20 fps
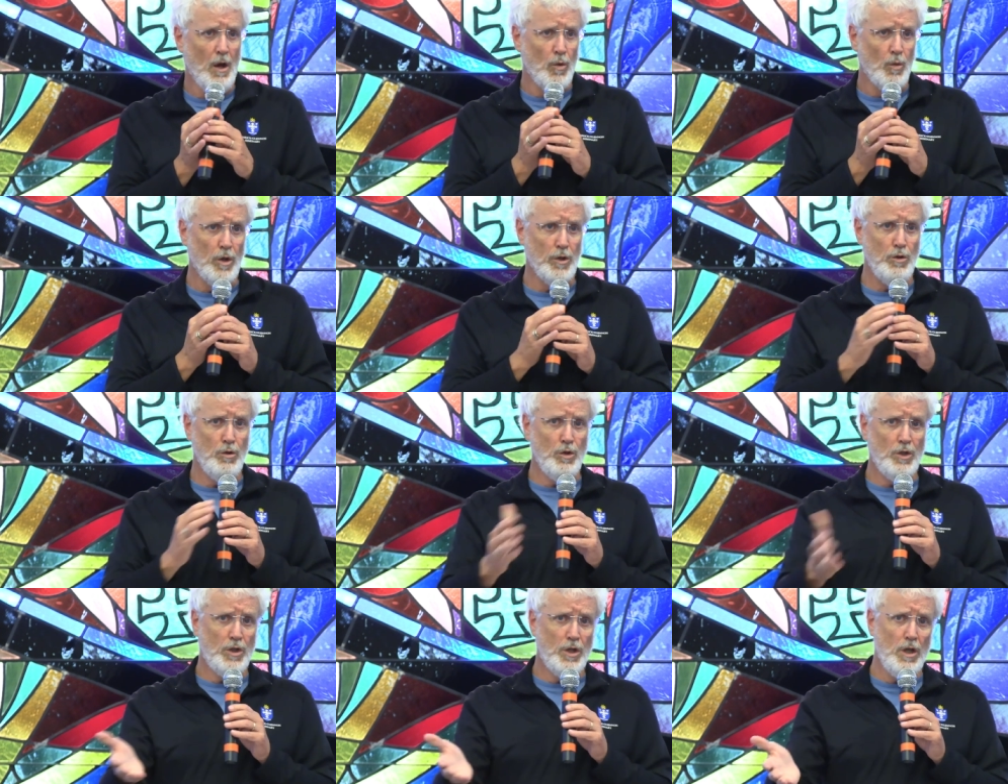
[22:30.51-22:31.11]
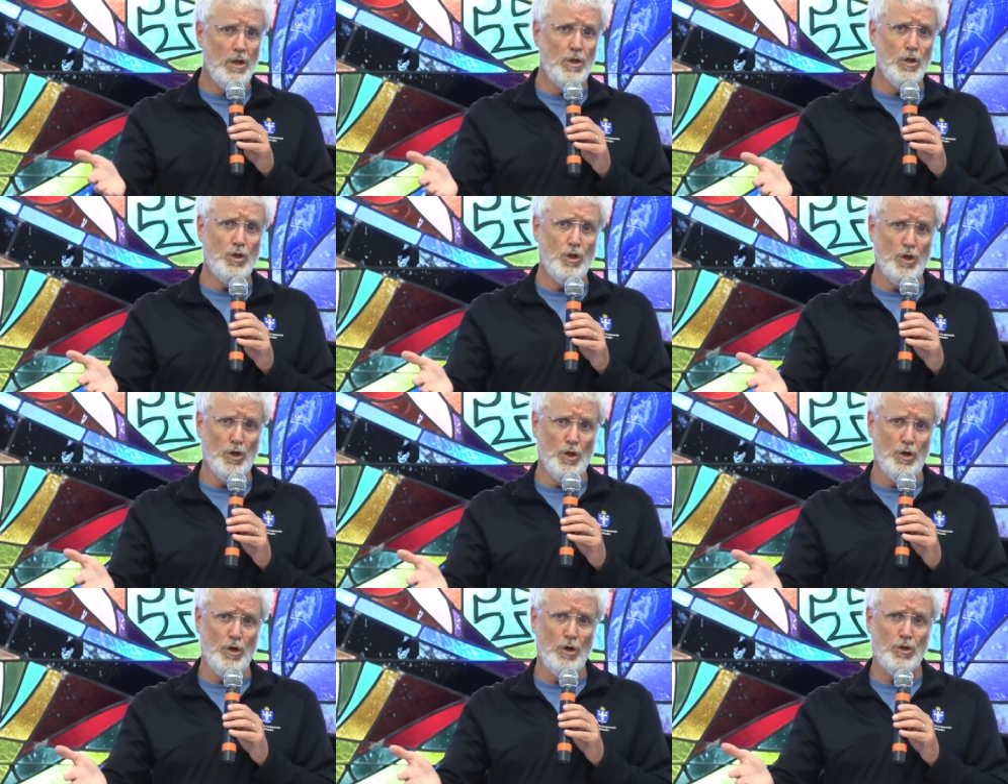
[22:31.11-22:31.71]
Where you see the
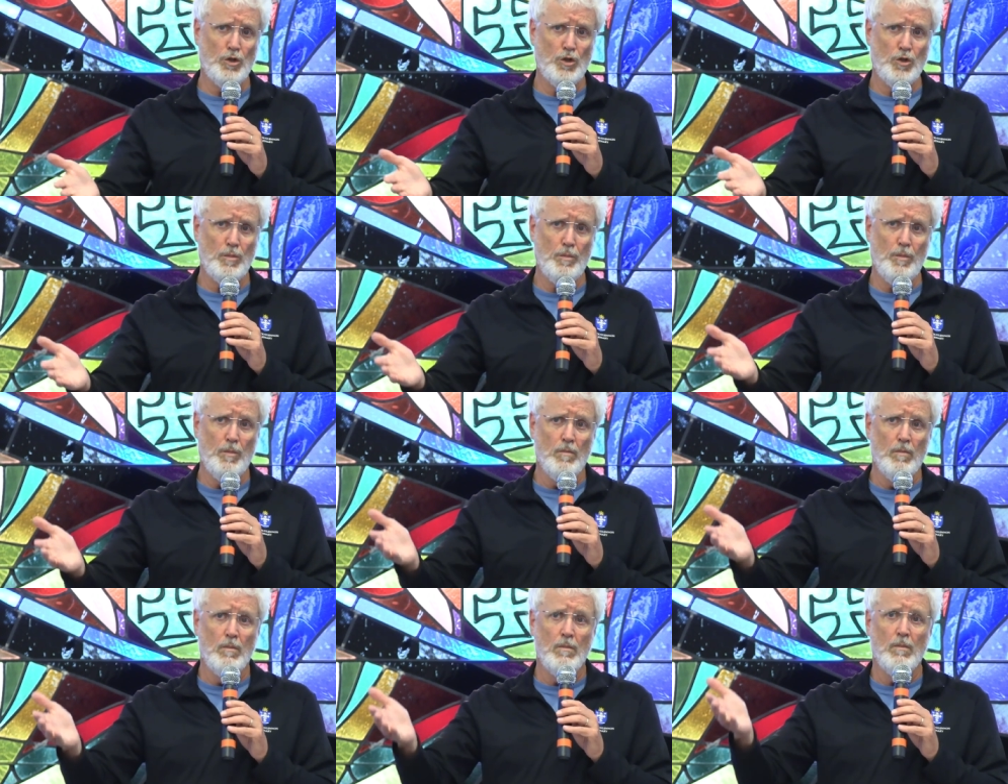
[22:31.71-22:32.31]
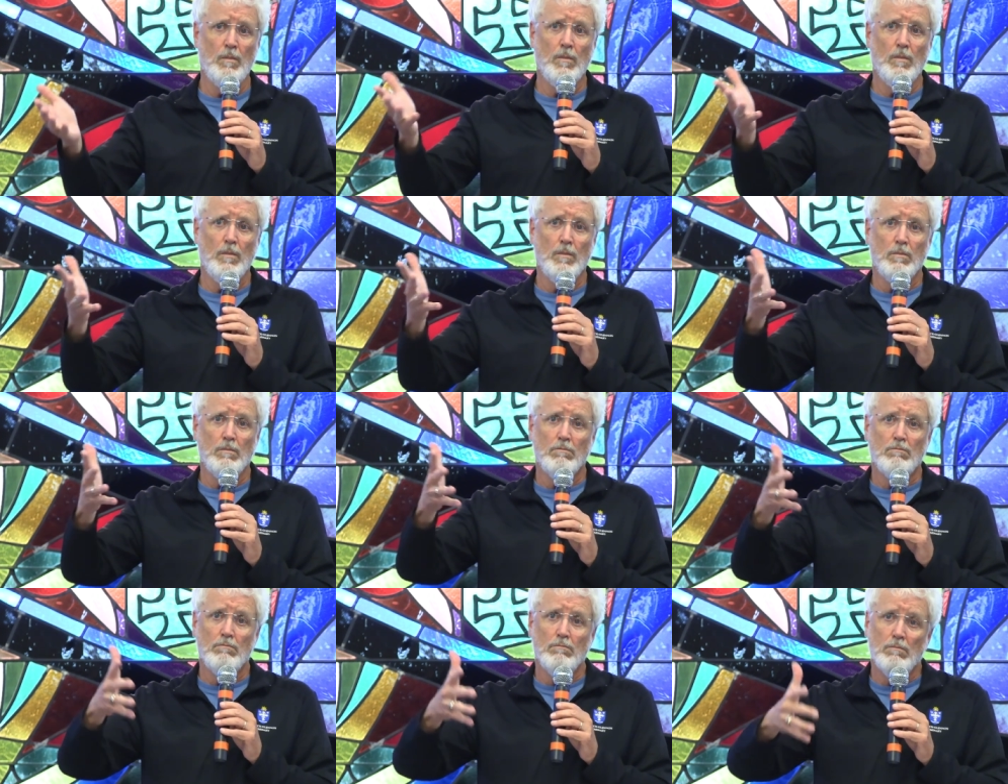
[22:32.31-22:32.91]
church
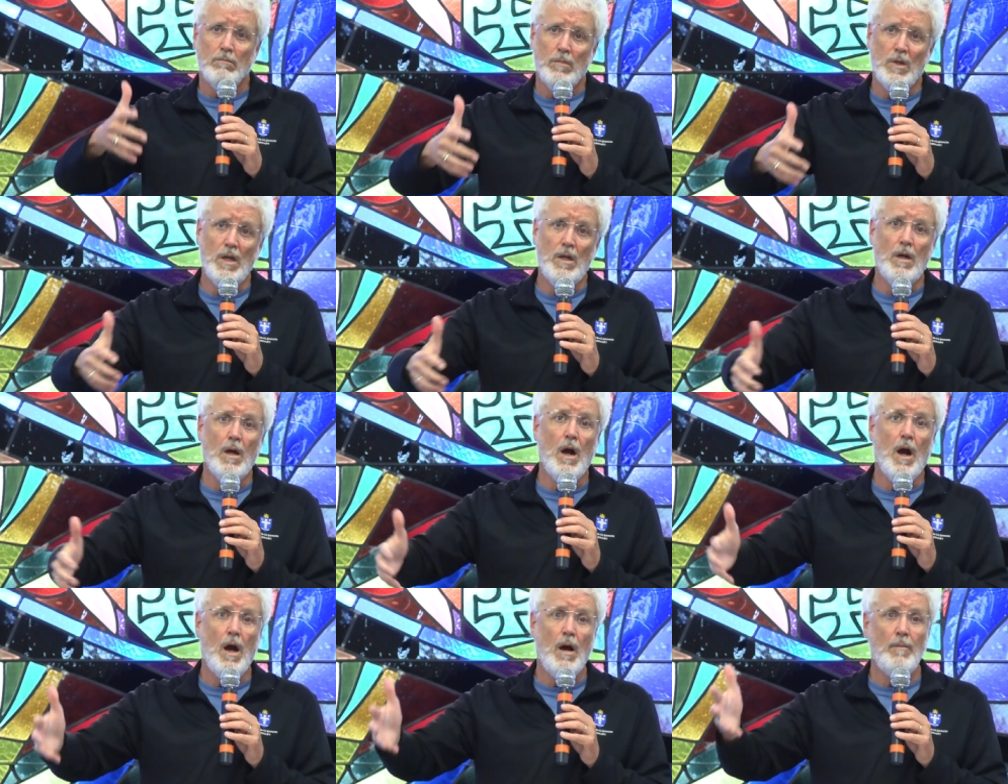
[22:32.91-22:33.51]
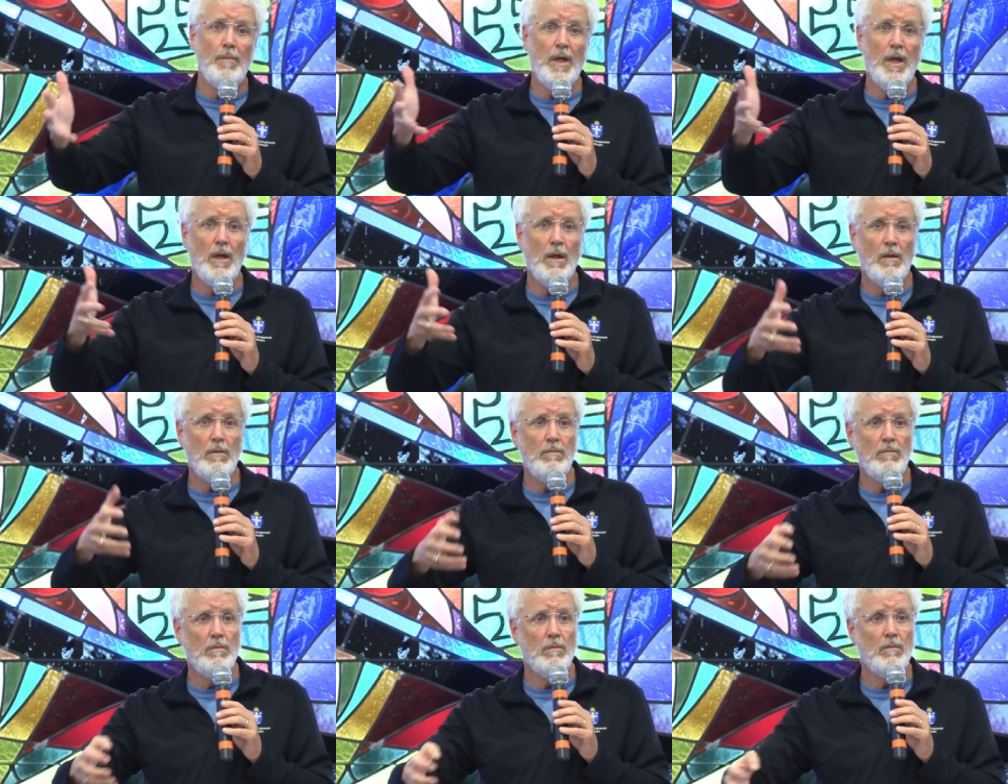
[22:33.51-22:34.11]

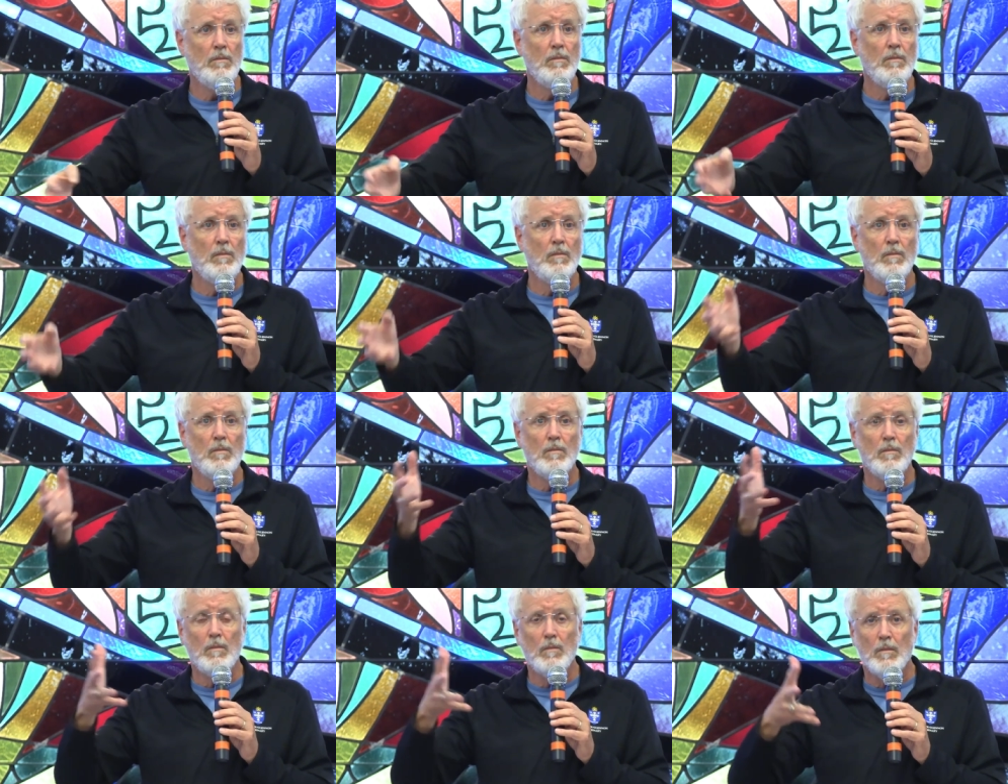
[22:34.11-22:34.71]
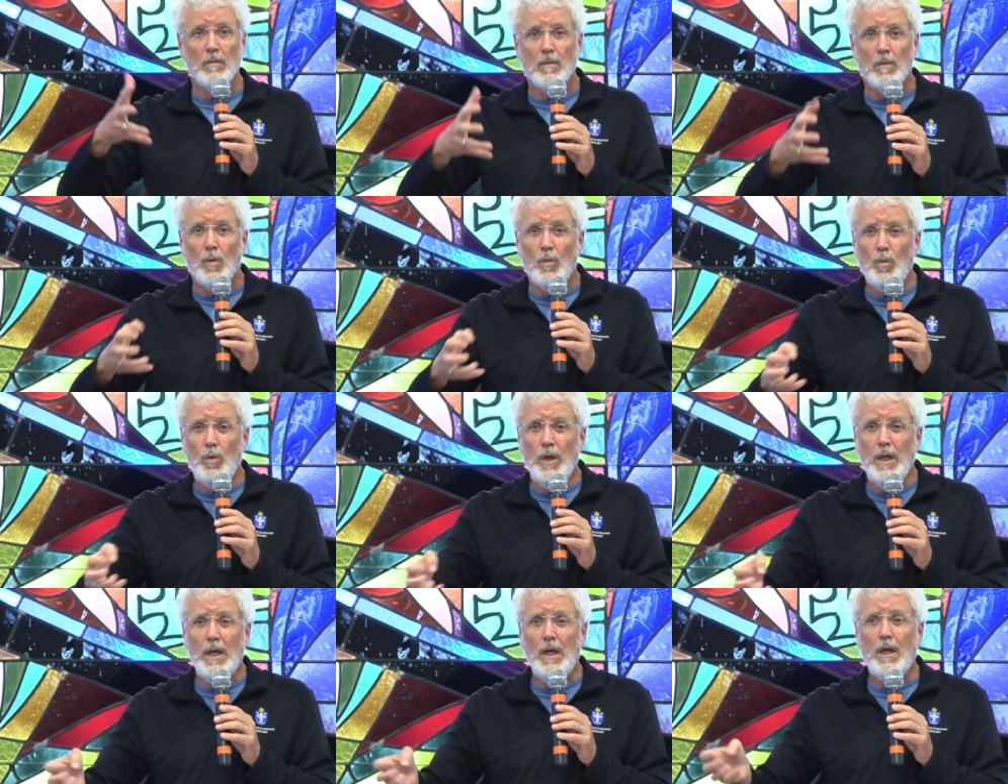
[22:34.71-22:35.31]
becoming
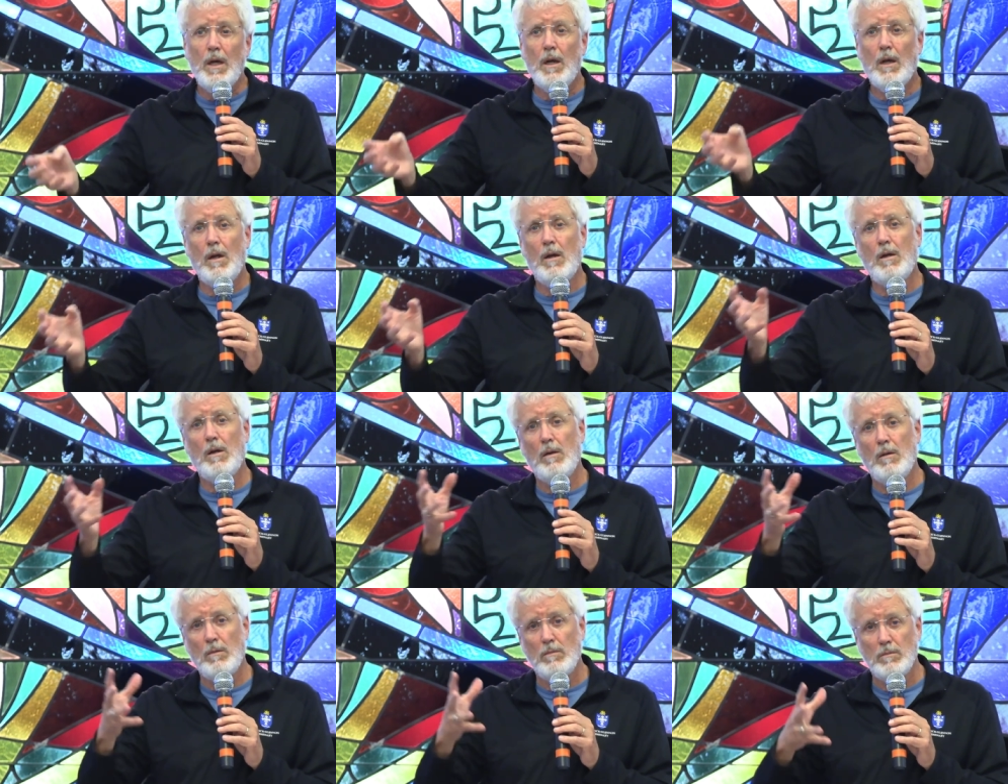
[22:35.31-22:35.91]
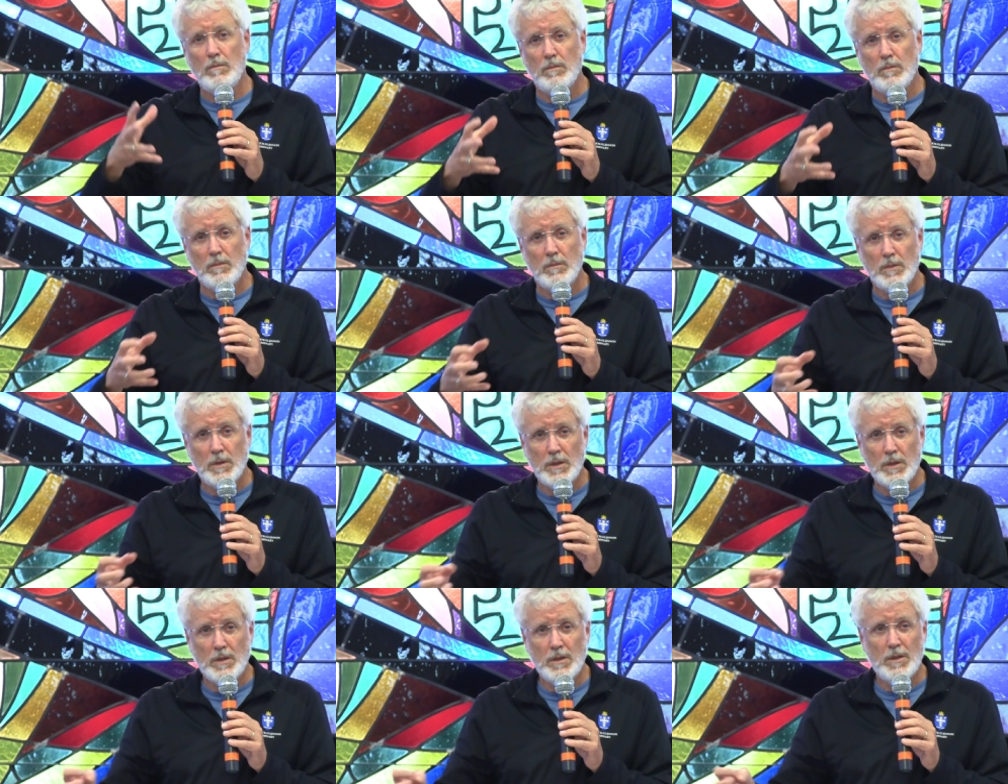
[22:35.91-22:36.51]
weak,
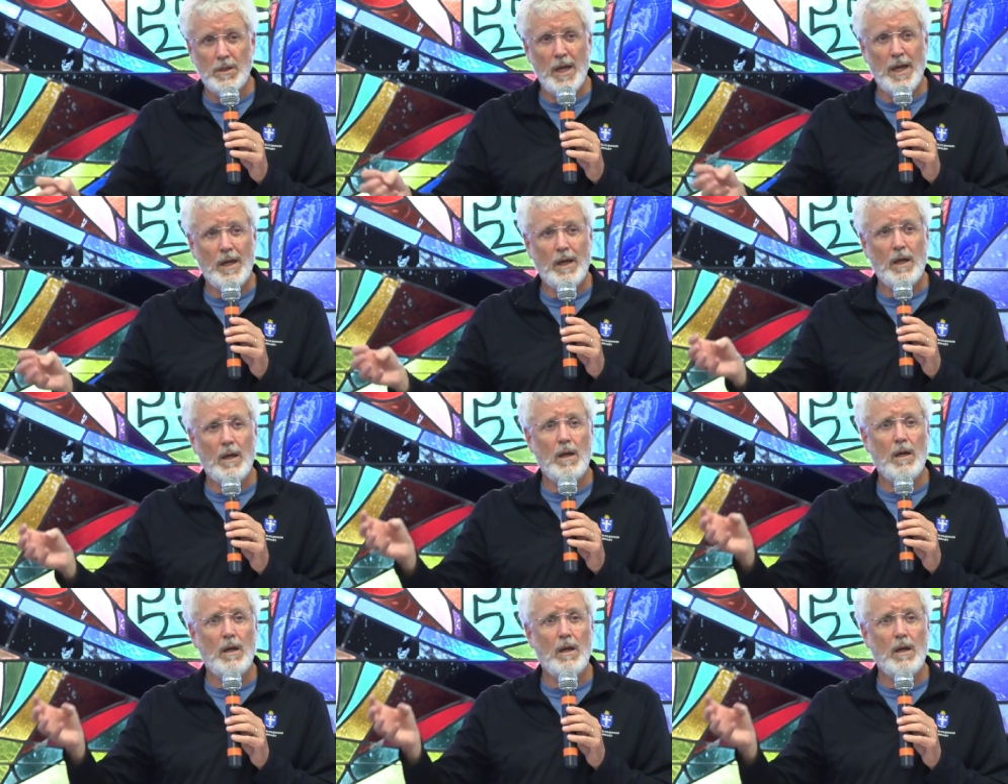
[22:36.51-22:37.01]
sick,